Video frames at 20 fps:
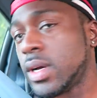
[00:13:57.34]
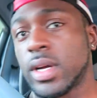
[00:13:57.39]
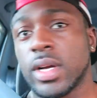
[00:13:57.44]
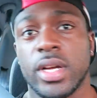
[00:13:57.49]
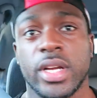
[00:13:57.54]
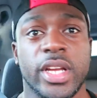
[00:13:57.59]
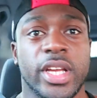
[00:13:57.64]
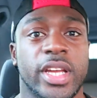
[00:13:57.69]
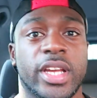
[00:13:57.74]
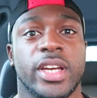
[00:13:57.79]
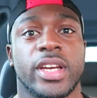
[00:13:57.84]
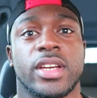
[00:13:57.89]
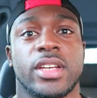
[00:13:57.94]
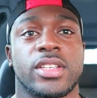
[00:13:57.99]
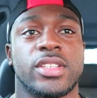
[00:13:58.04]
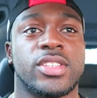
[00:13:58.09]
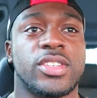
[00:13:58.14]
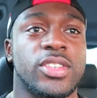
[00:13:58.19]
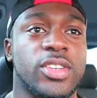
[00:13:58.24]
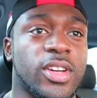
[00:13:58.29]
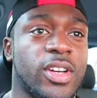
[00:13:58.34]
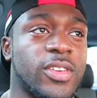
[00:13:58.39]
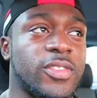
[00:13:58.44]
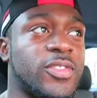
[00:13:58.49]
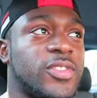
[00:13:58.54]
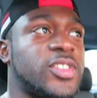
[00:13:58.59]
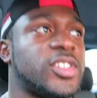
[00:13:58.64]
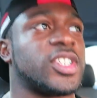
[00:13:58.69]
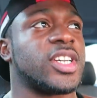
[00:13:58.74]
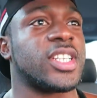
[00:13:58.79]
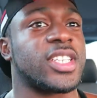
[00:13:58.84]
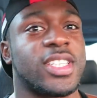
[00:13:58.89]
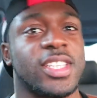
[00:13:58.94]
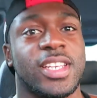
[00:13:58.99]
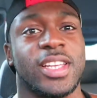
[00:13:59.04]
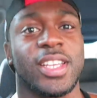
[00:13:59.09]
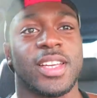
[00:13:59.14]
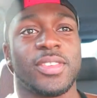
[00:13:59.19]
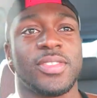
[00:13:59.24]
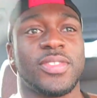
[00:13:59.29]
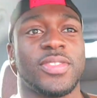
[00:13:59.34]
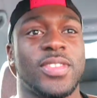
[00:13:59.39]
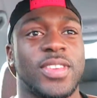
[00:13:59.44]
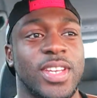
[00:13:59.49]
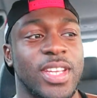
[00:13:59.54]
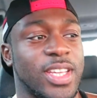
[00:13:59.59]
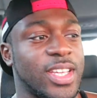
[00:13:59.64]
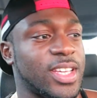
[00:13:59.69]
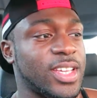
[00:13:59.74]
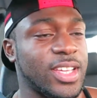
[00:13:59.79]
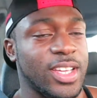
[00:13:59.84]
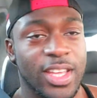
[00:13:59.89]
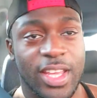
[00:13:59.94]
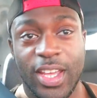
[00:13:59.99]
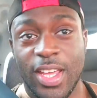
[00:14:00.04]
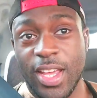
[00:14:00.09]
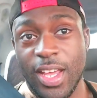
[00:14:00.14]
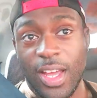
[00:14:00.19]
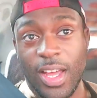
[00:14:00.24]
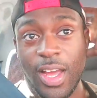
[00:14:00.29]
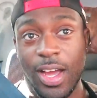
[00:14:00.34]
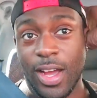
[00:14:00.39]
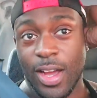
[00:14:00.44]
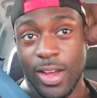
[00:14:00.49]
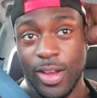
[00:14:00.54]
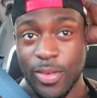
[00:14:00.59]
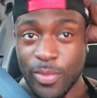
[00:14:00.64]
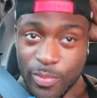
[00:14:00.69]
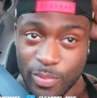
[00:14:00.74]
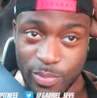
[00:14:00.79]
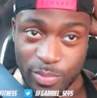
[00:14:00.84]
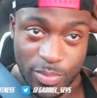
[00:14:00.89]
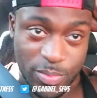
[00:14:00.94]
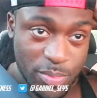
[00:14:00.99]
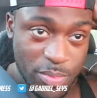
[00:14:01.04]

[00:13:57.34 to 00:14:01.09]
Alright, guys, so I've just left um,